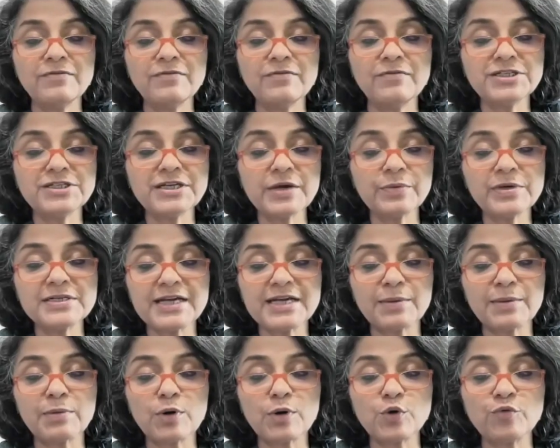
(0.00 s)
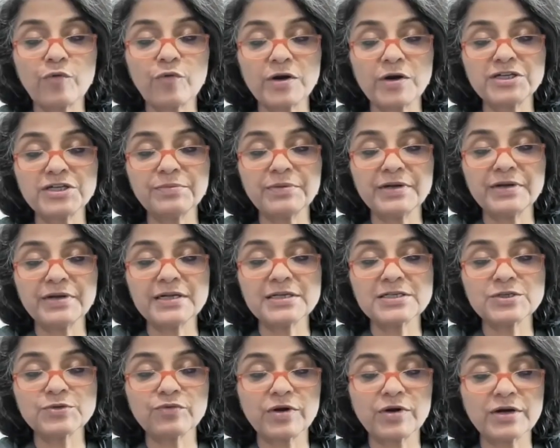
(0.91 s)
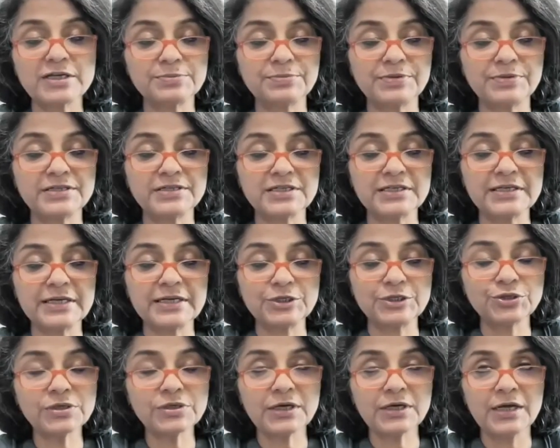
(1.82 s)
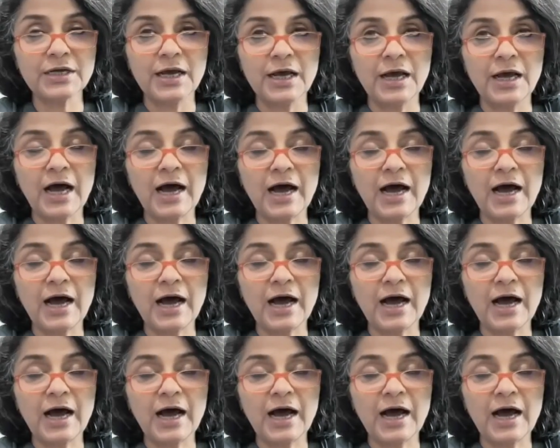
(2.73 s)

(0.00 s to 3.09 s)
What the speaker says: Abhishek will take about 40 minutes for his presentation,